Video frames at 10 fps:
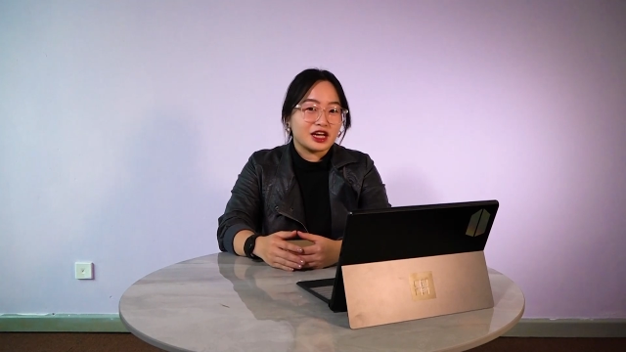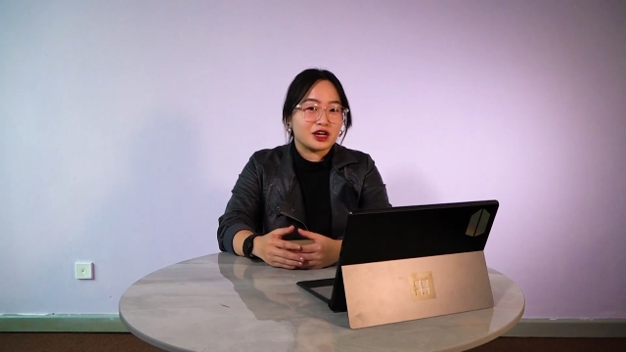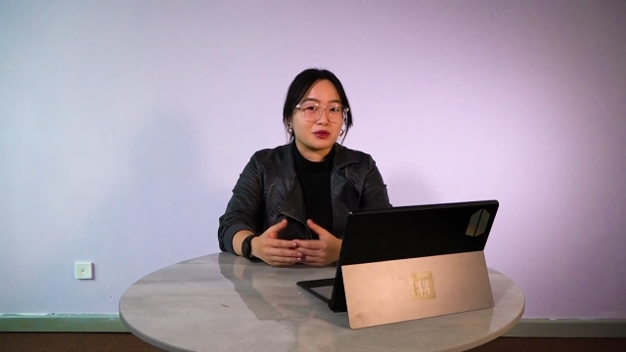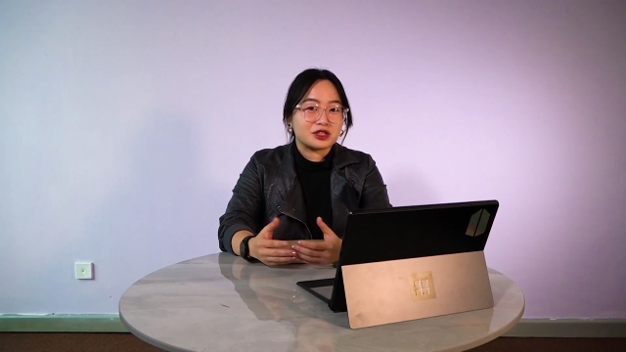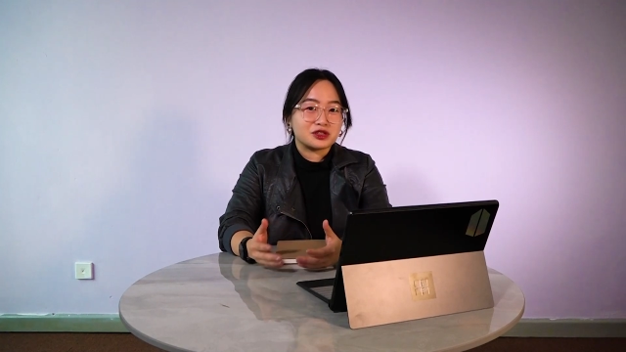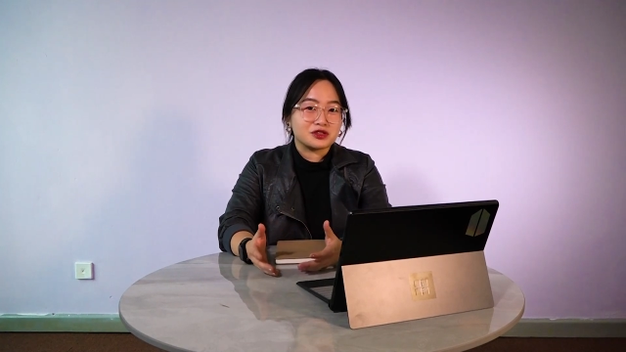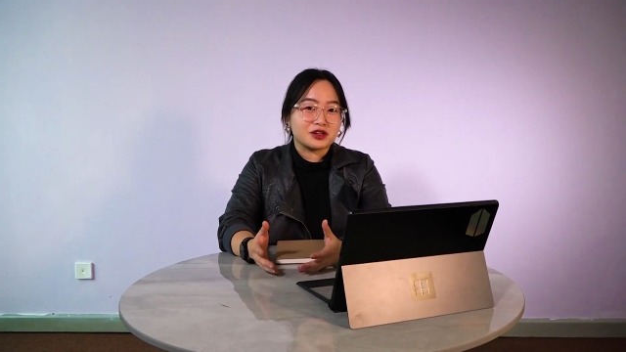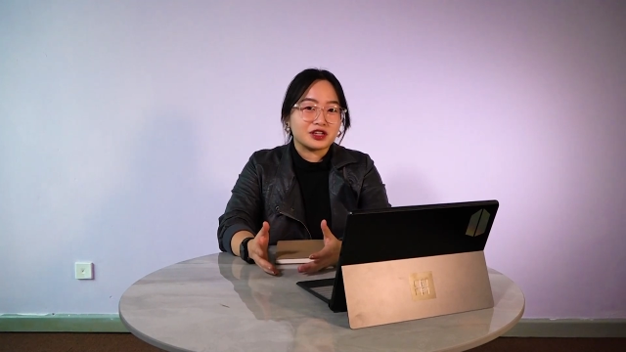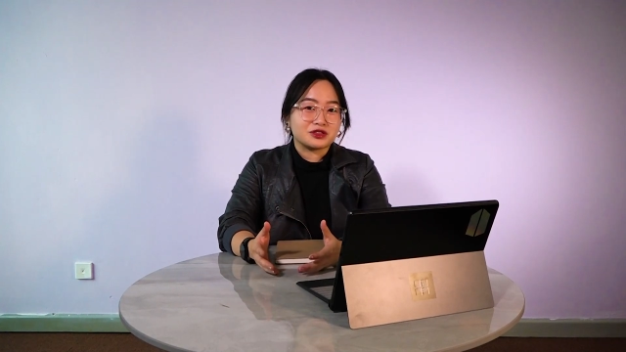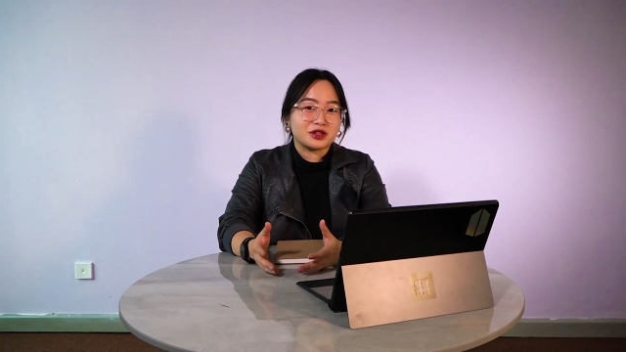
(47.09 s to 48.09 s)
And once you
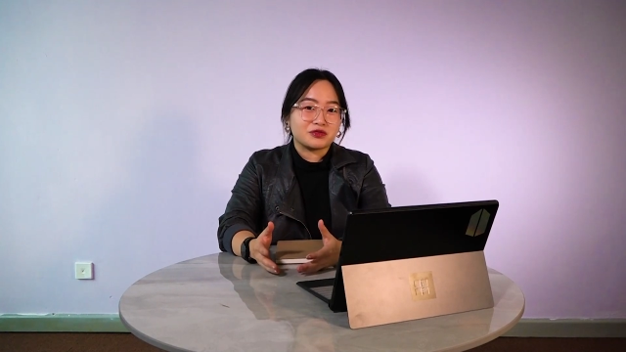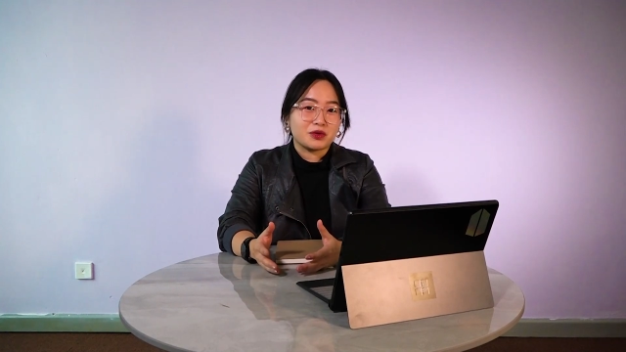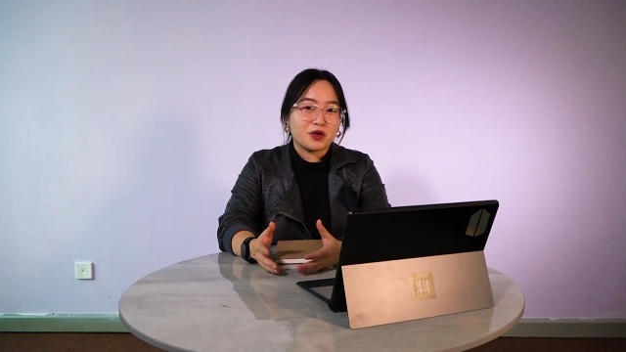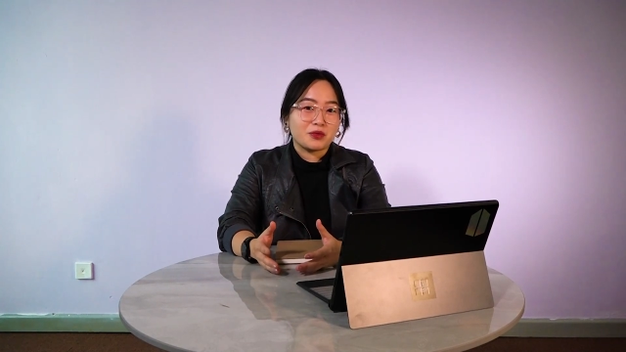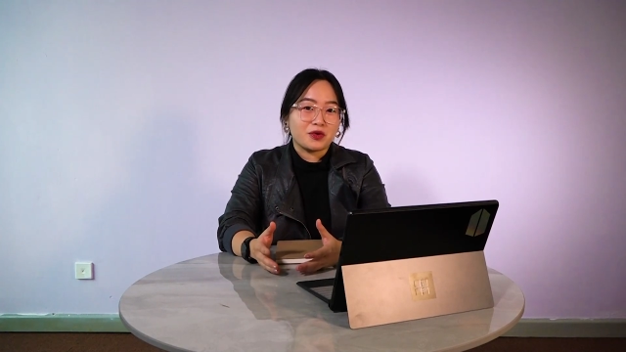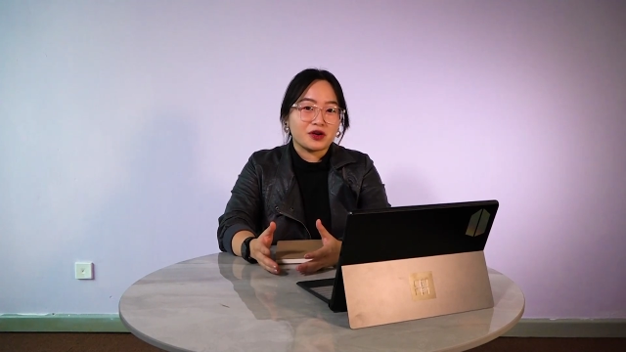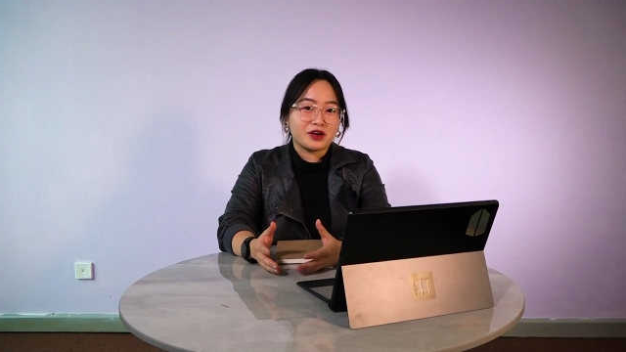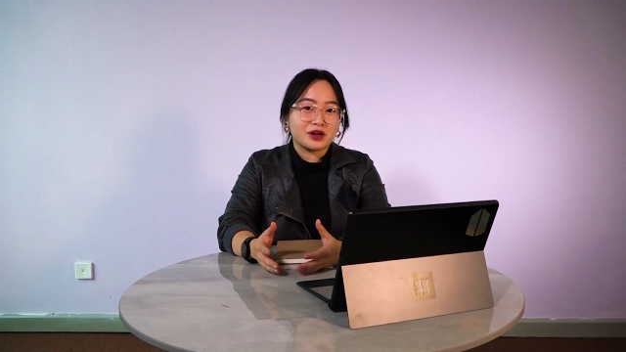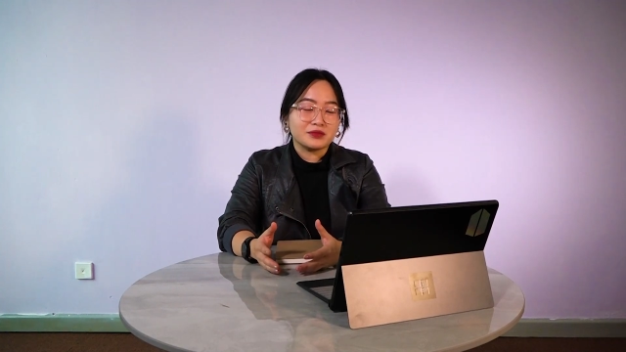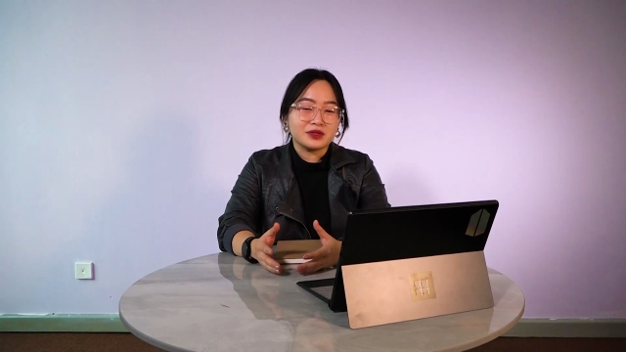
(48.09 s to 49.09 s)
graduate from our
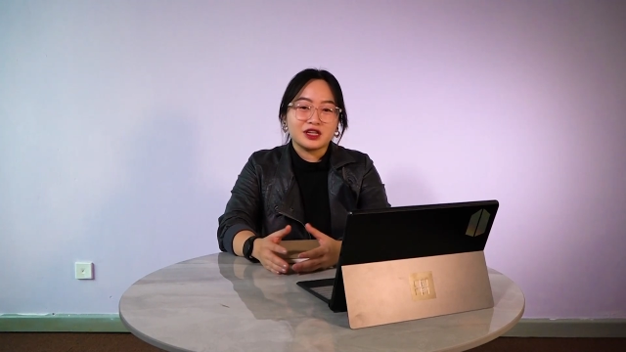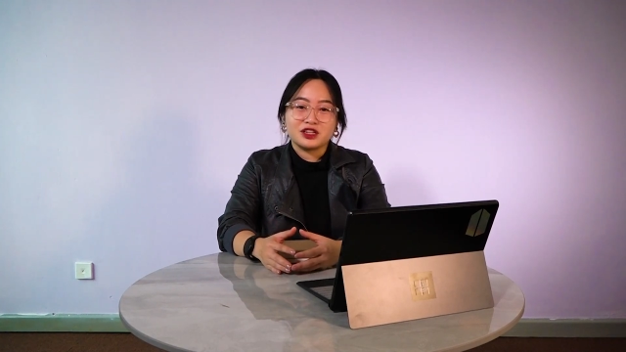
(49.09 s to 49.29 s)
program,